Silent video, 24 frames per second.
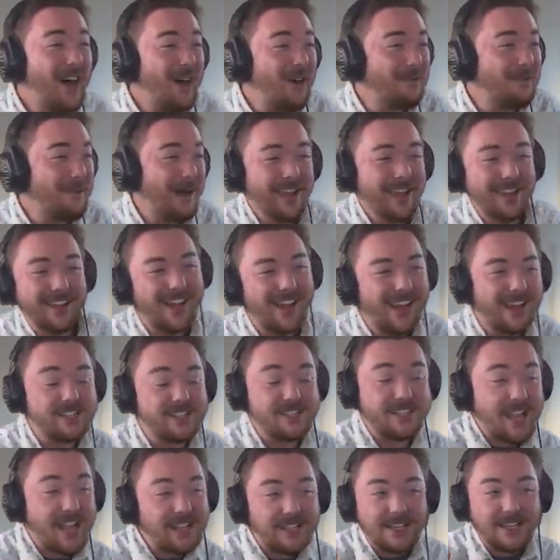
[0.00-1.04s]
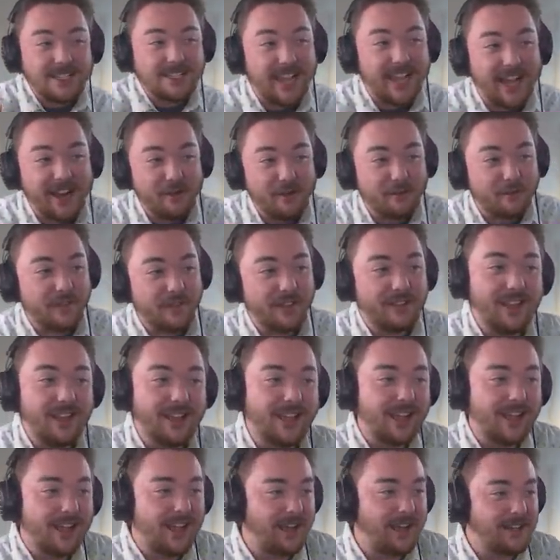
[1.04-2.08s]
oh my gosh, that does kind of feel
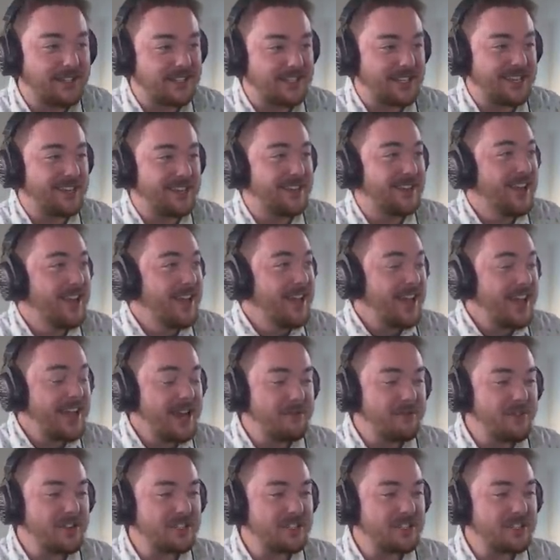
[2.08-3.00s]
like a cutscene in of